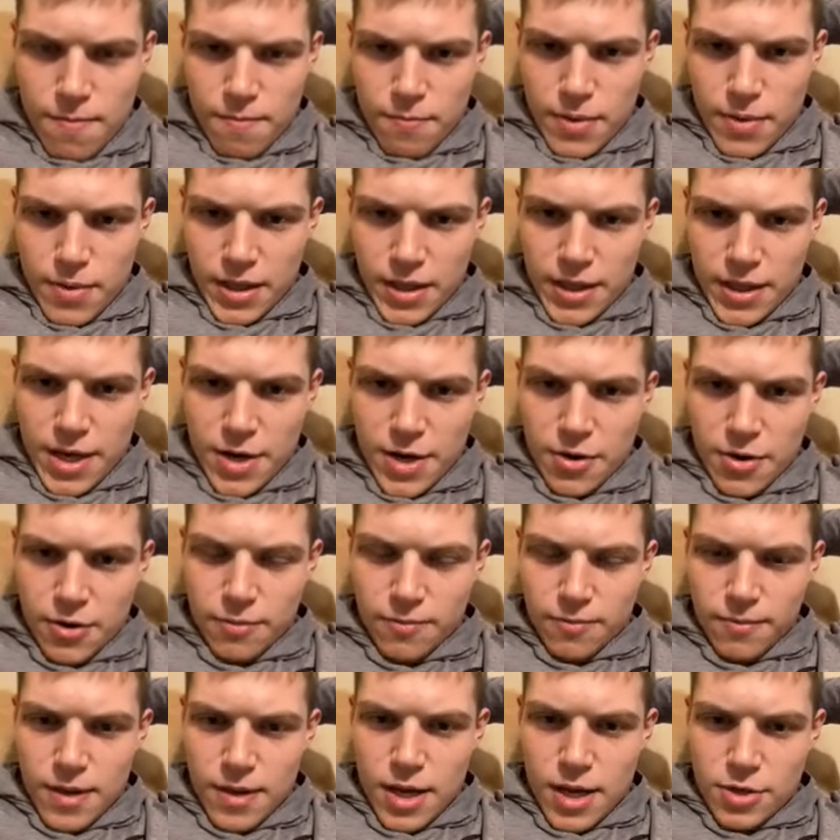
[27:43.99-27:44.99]
be a
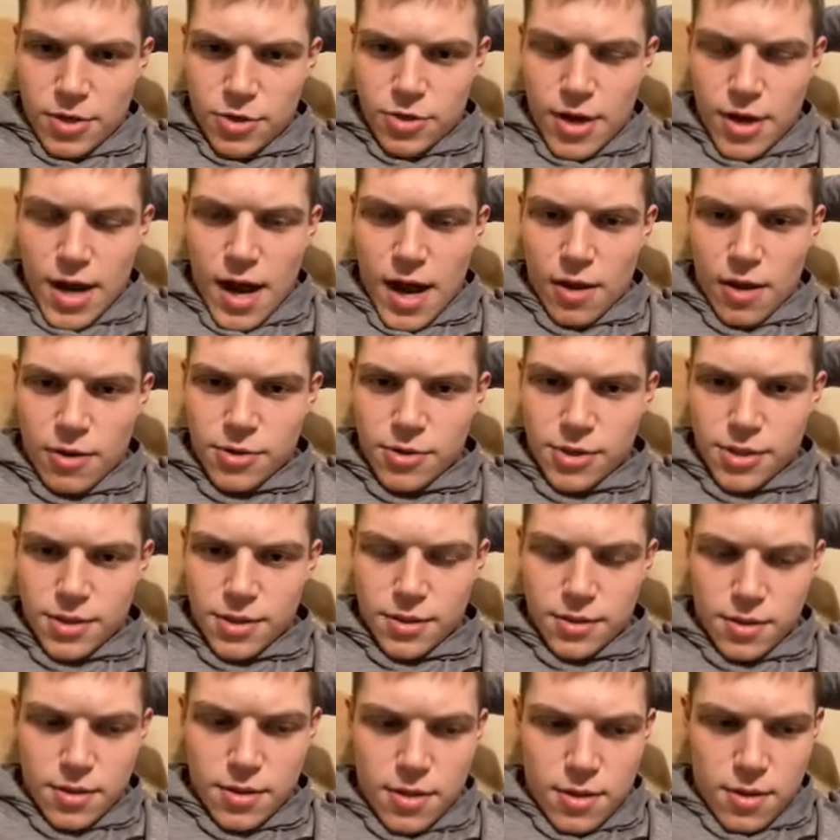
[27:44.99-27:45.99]
leader at your house
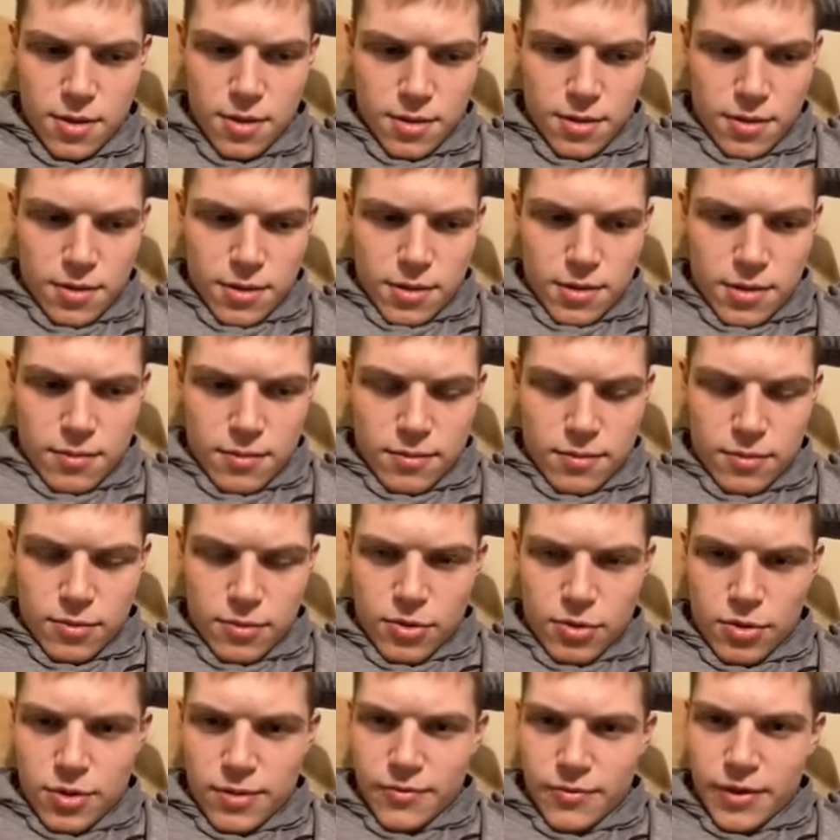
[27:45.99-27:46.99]
and
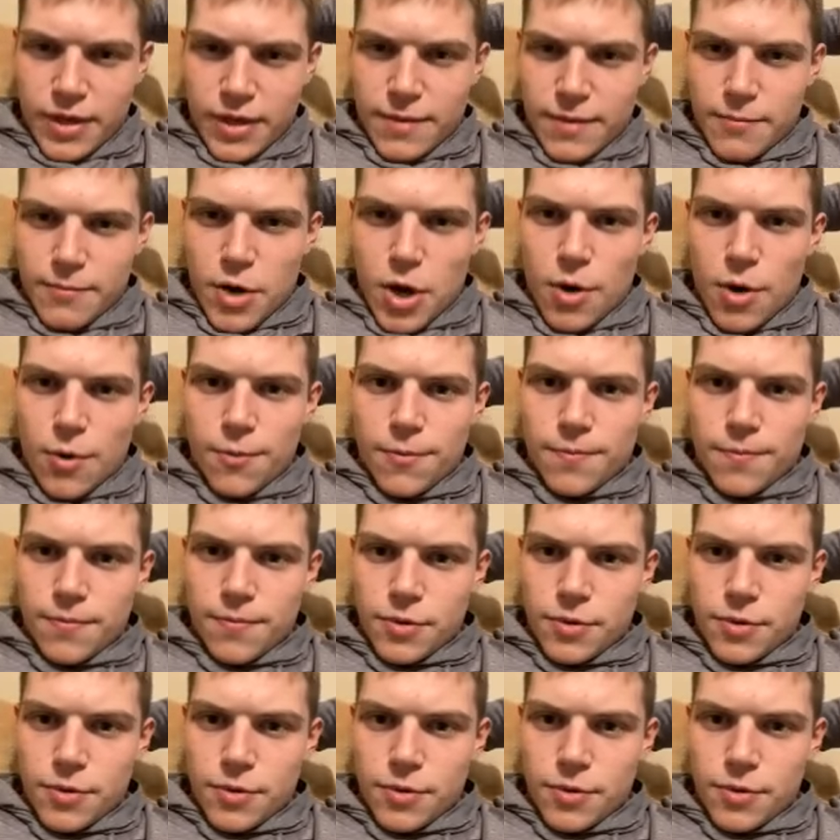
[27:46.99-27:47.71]
let them know.